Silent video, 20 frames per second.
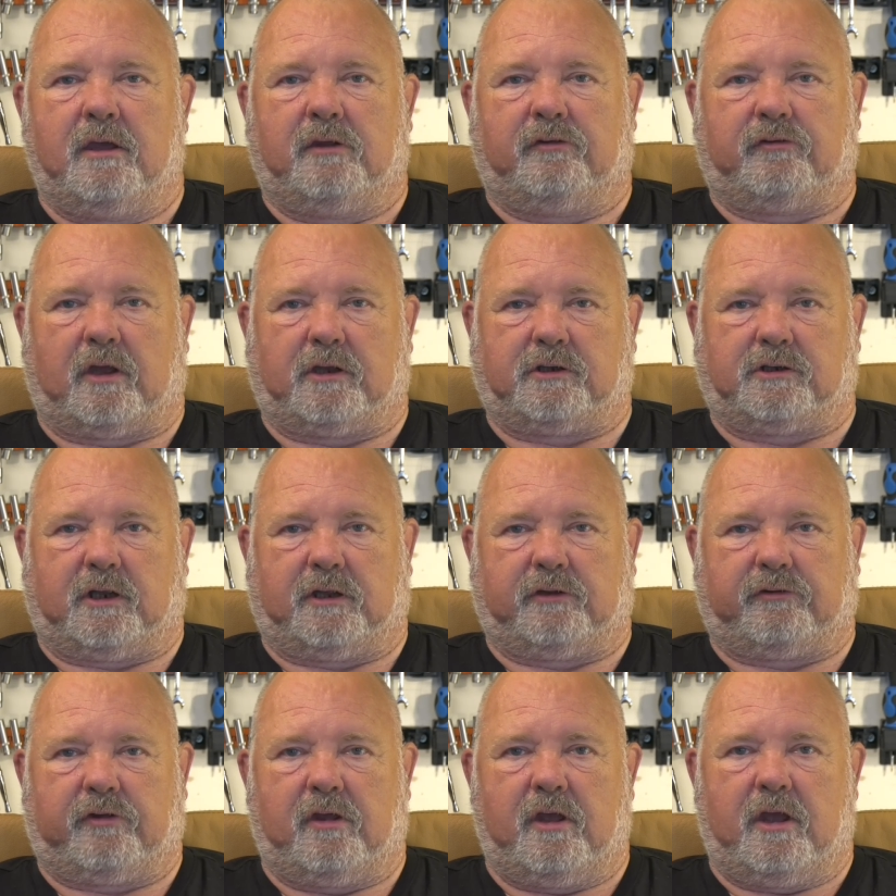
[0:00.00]
such
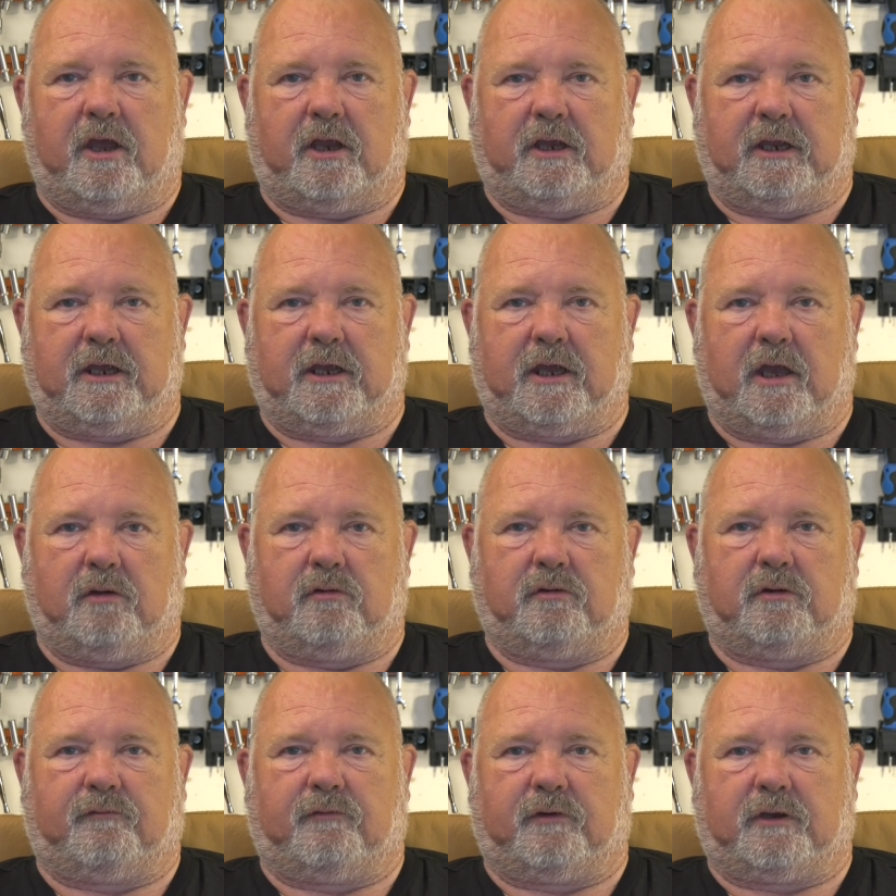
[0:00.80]
as an
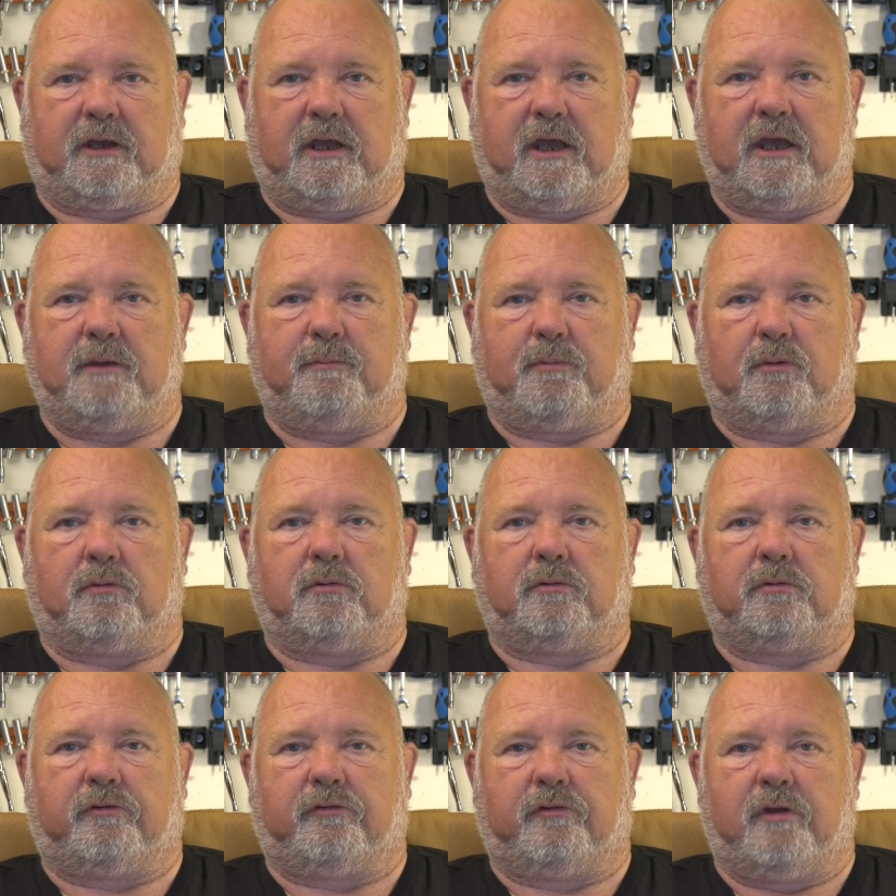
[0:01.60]
encoder for the
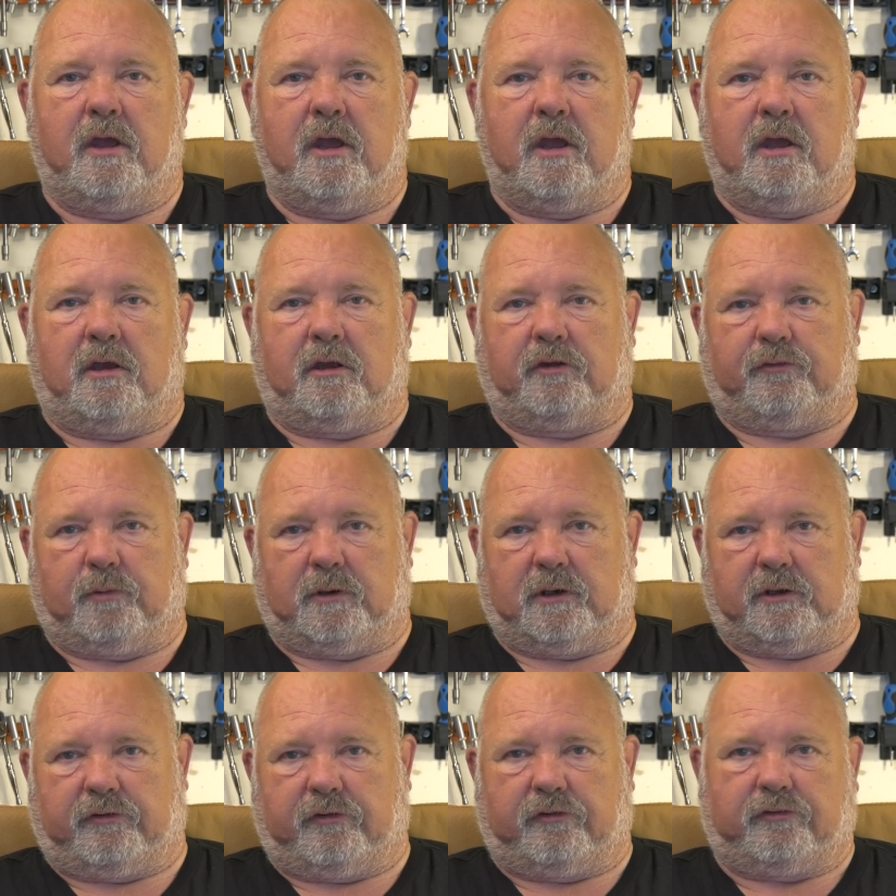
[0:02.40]
keyboards, as
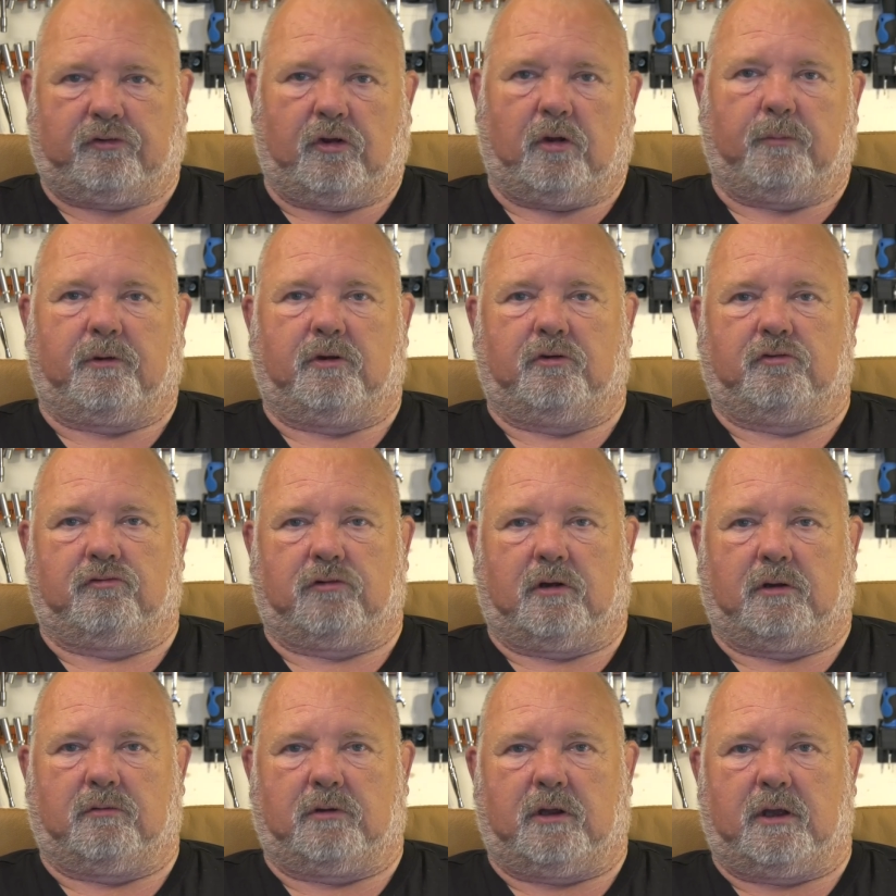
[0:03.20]
well as a stop
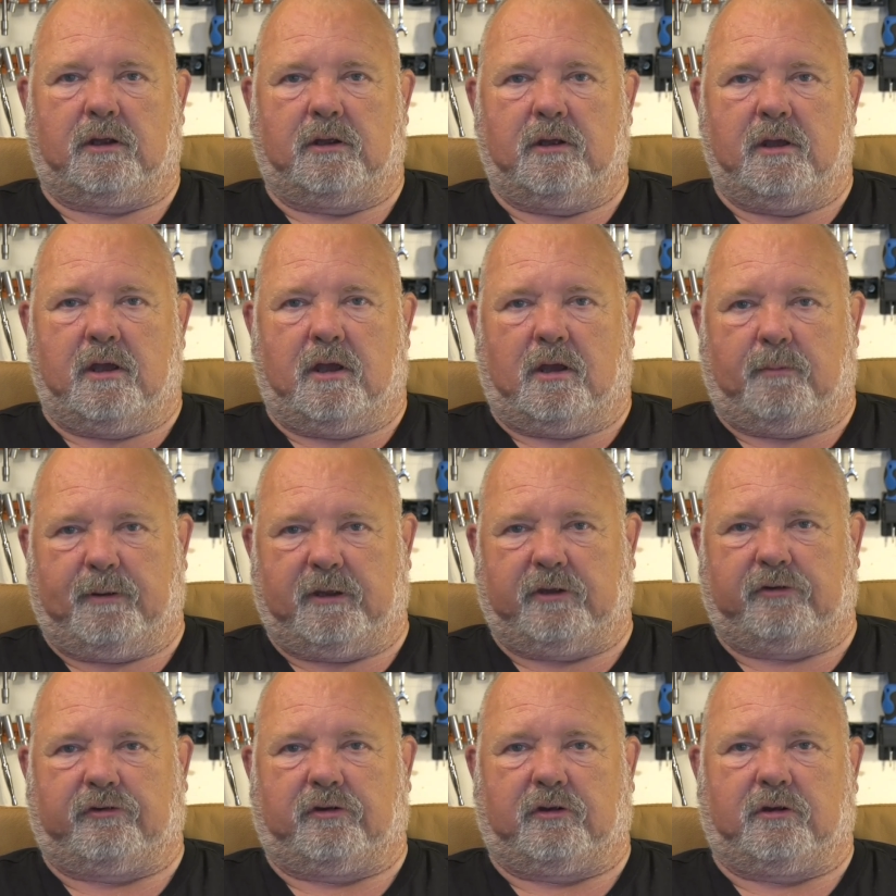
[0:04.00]
controller, a
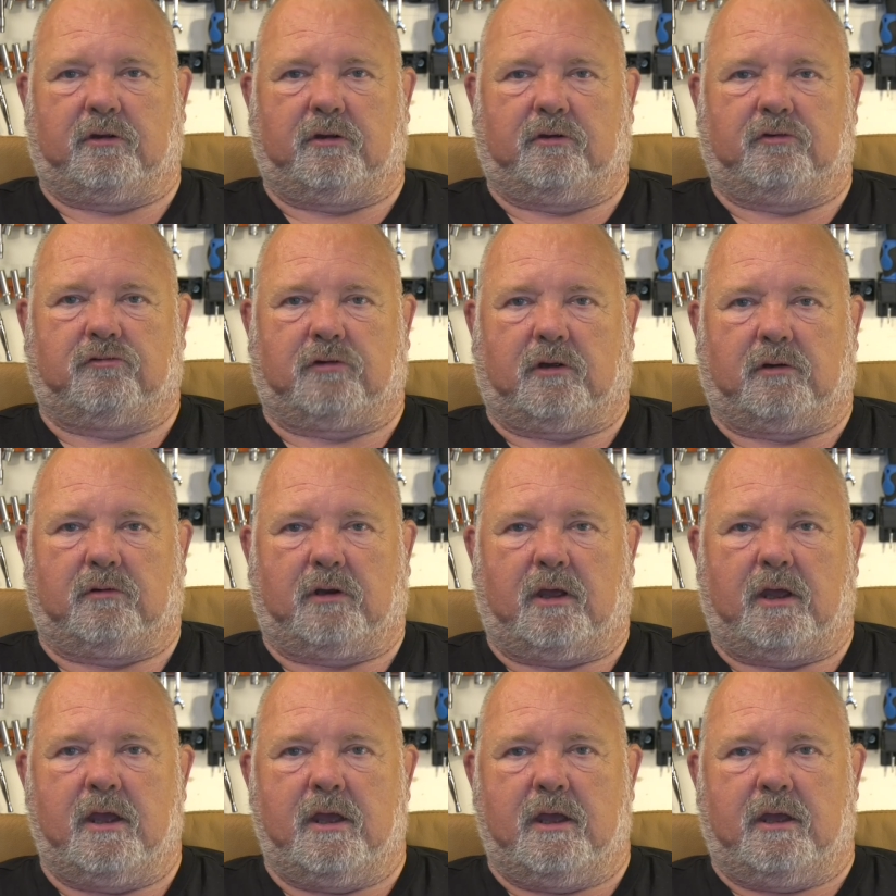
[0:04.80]
piston
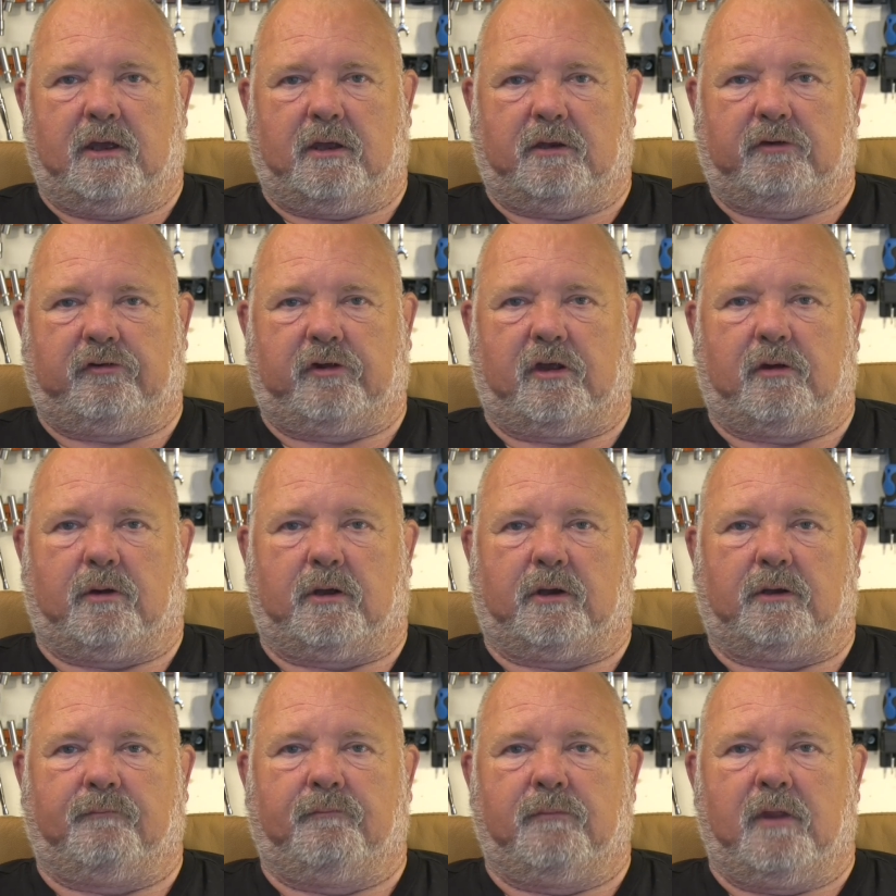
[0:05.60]
controller and so
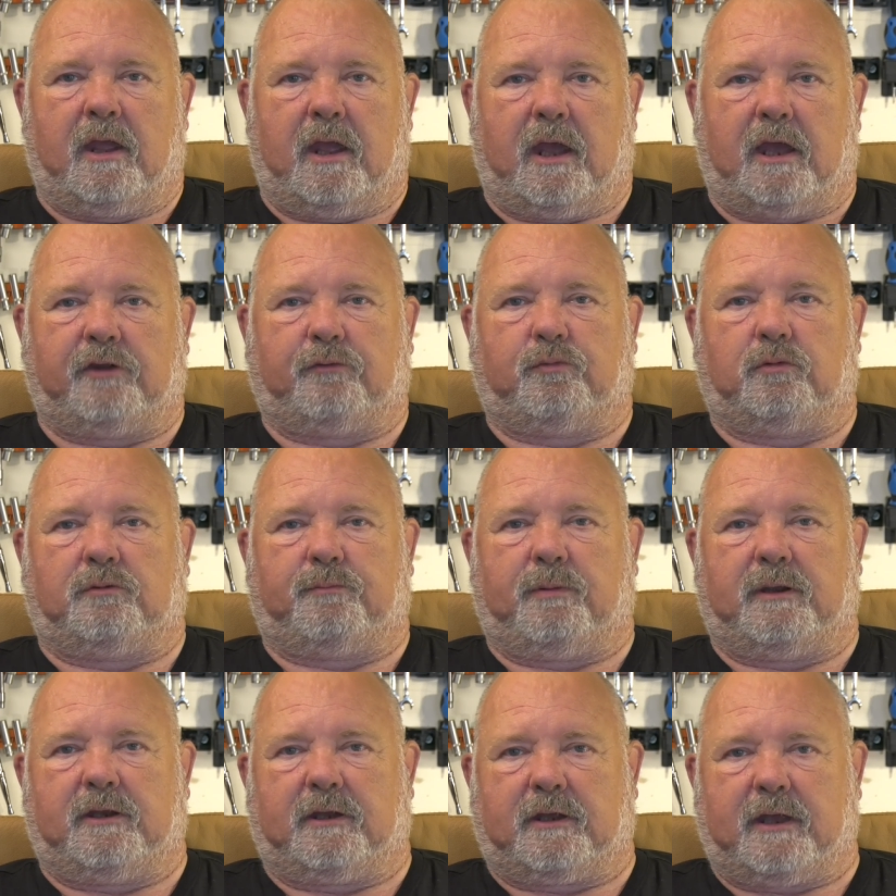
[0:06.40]
on, as
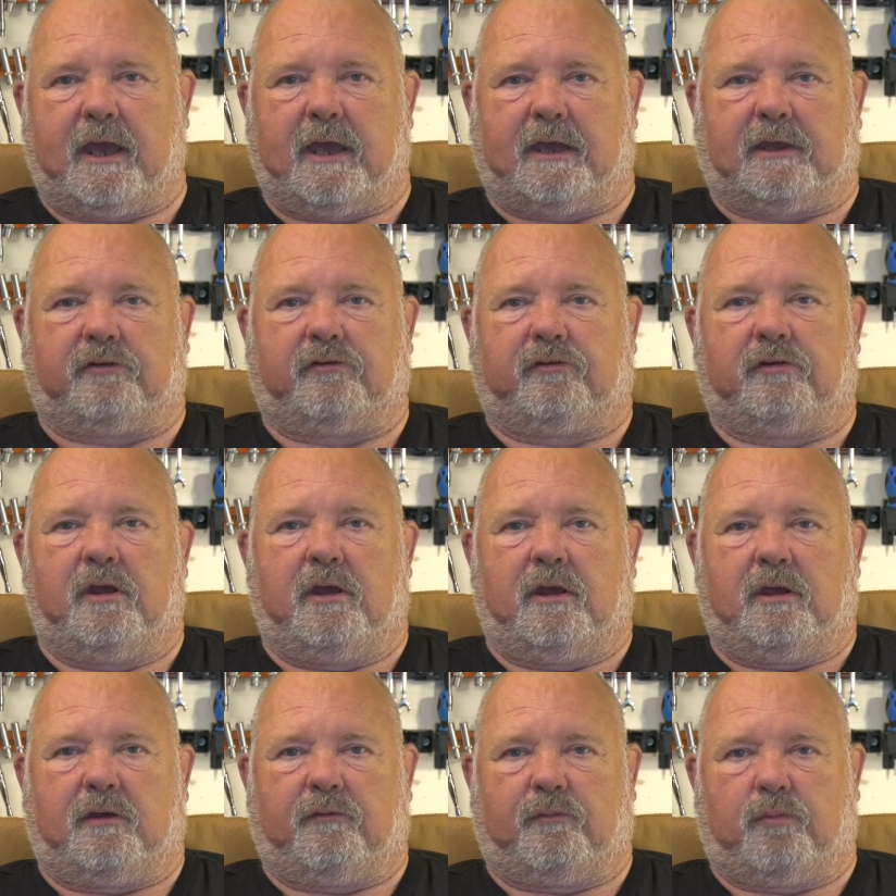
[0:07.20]
would be the case
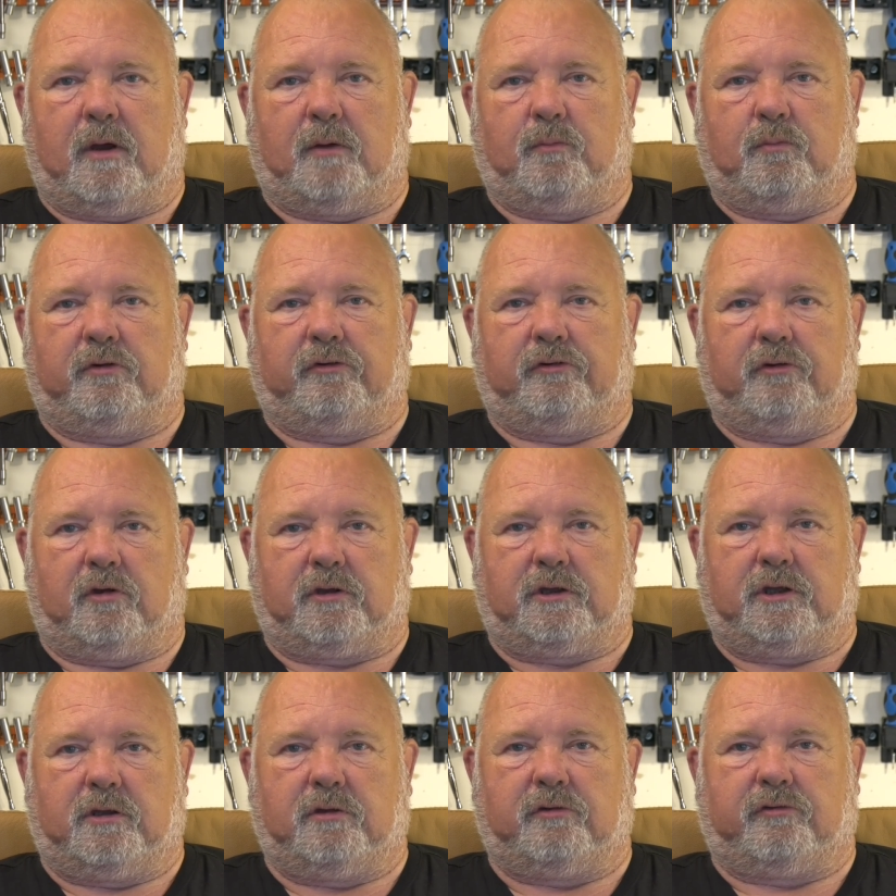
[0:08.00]
if one was
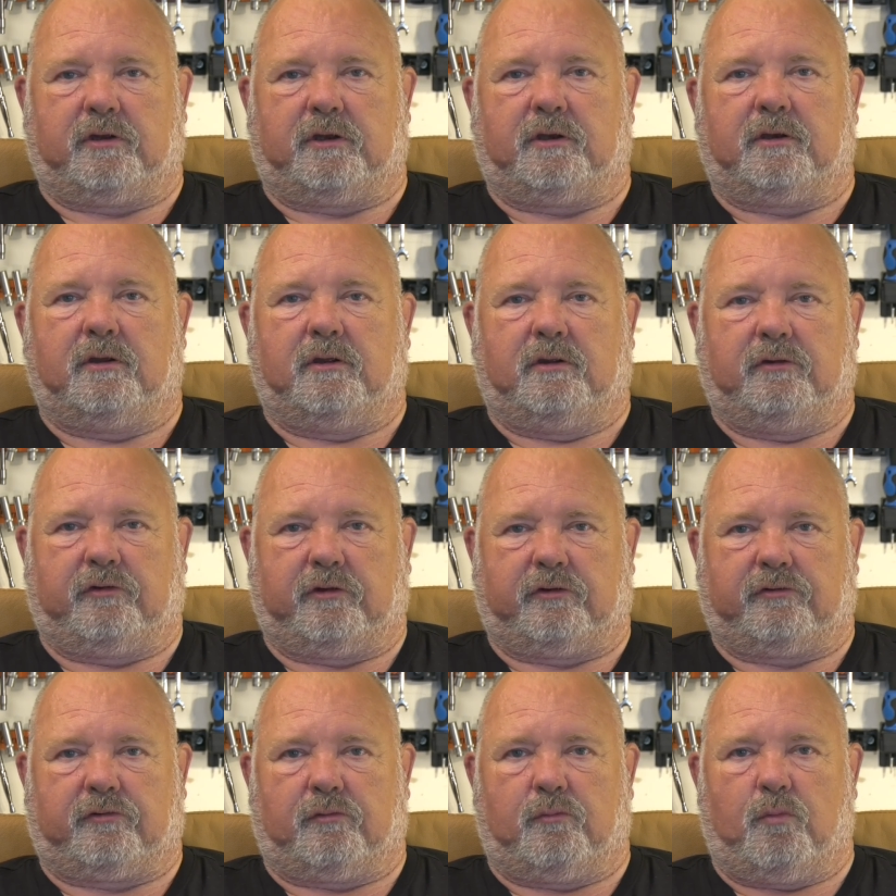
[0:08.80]
not using
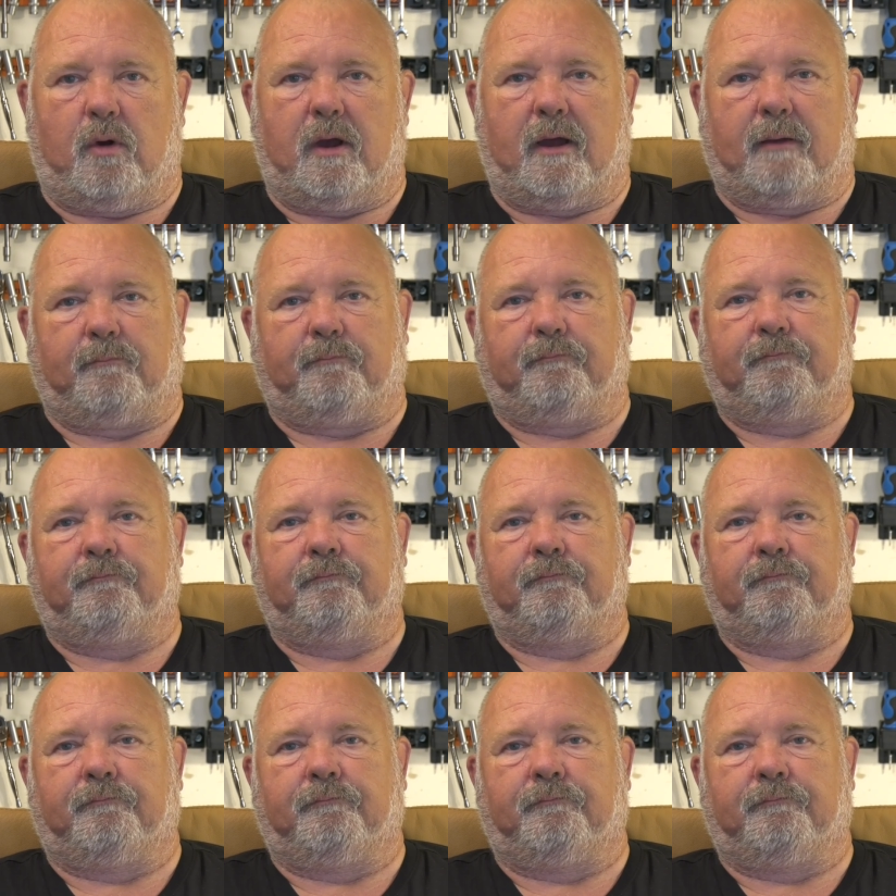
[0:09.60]
System One.